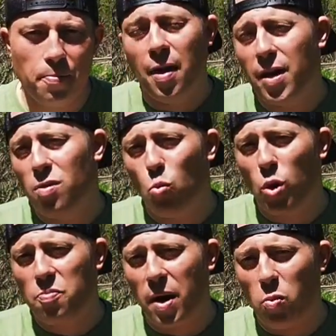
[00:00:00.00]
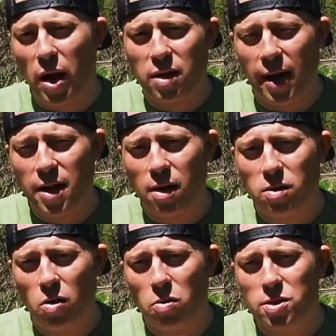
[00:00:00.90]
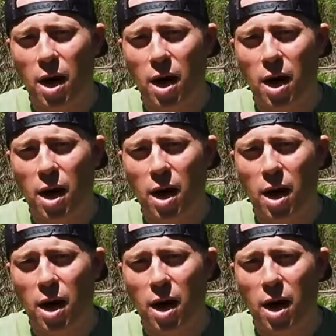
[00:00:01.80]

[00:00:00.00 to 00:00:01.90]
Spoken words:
Then with my wet hiking clothes,